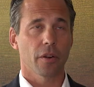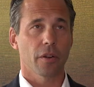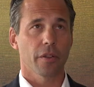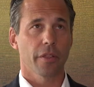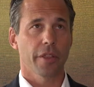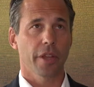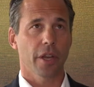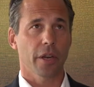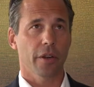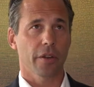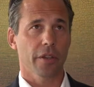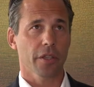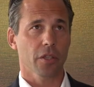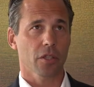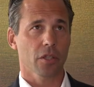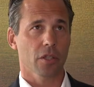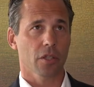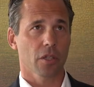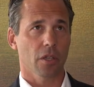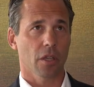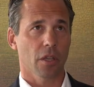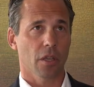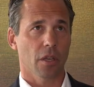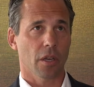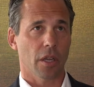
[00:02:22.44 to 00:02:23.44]
There
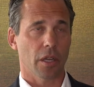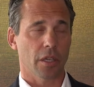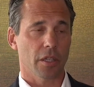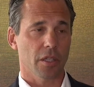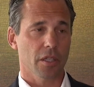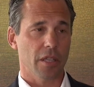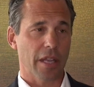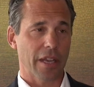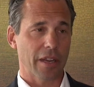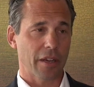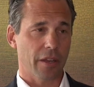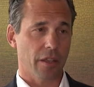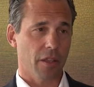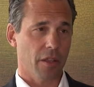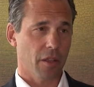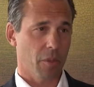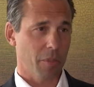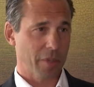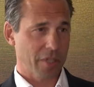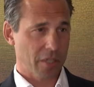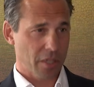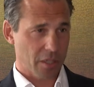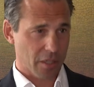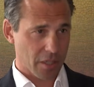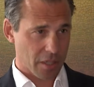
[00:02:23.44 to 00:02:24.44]
is an understanding in the
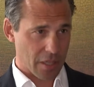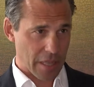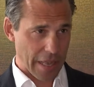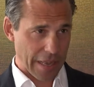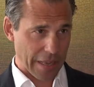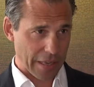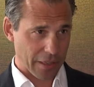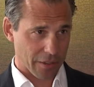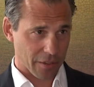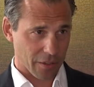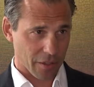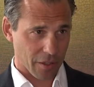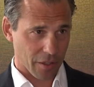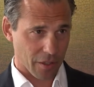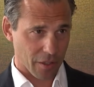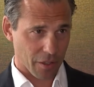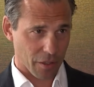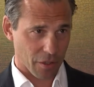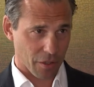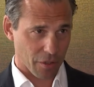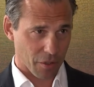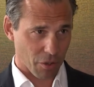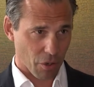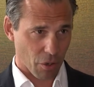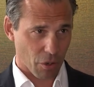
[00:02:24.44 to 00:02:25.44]
business that
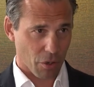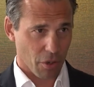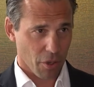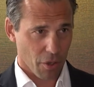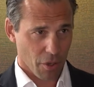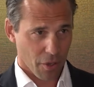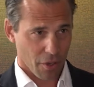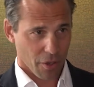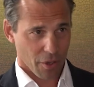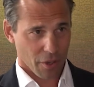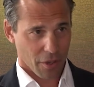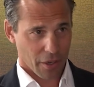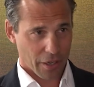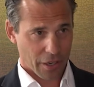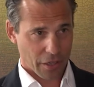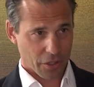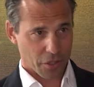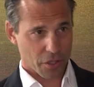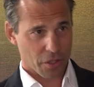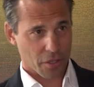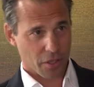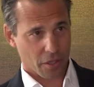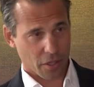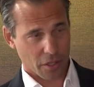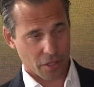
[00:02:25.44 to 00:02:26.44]

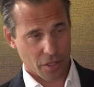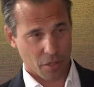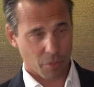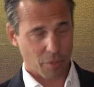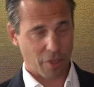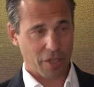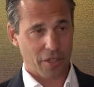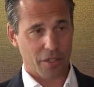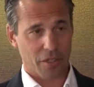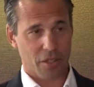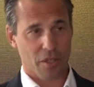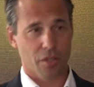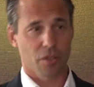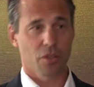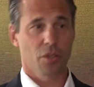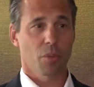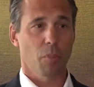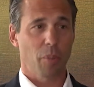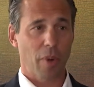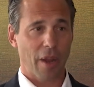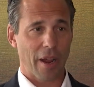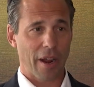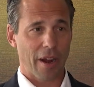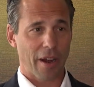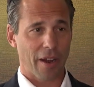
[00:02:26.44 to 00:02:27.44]
here's the customer, here's the
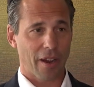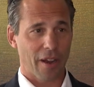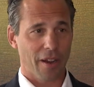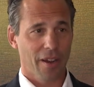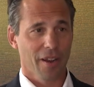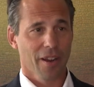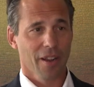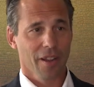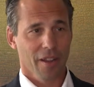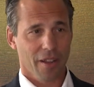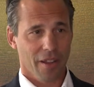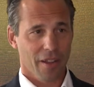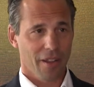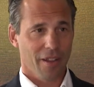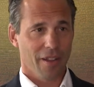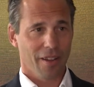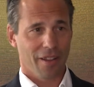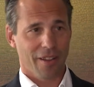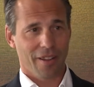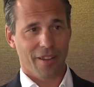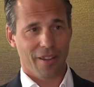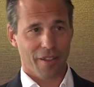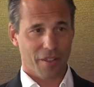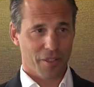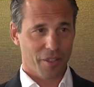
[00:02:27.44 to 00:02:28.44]
supplier,
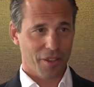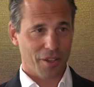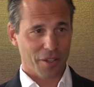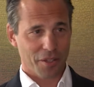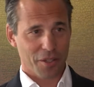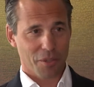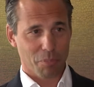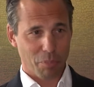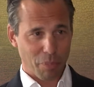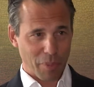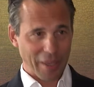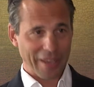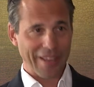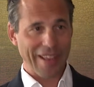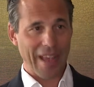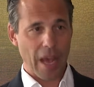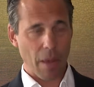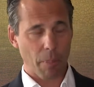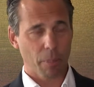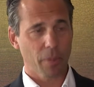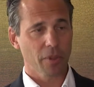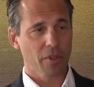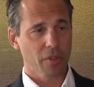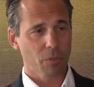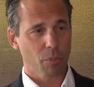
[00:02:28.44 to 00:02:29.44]
and there's a big
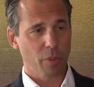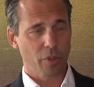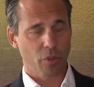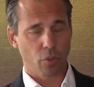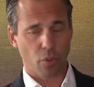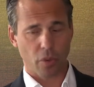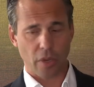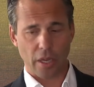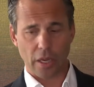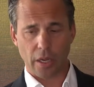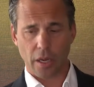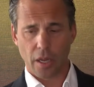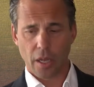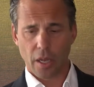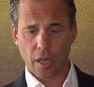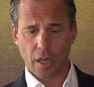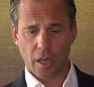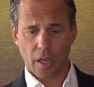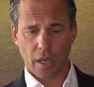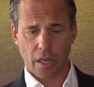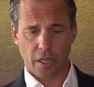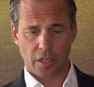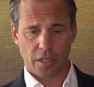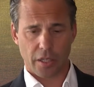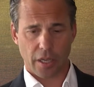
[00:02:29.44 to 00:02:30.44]
gap in between.
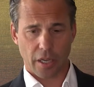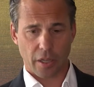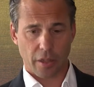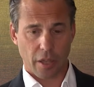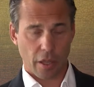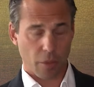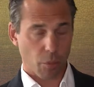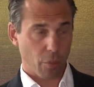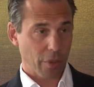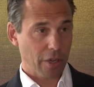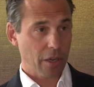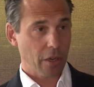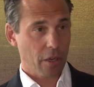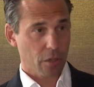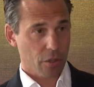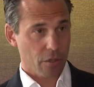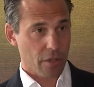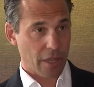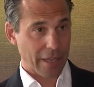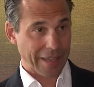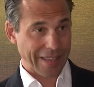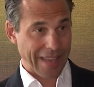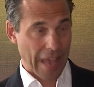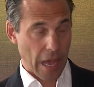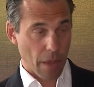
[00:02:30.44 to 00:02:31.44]
I'd say that we closed
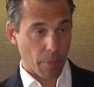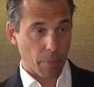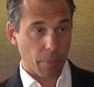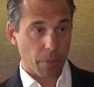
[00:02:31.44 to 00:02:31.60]
that gap.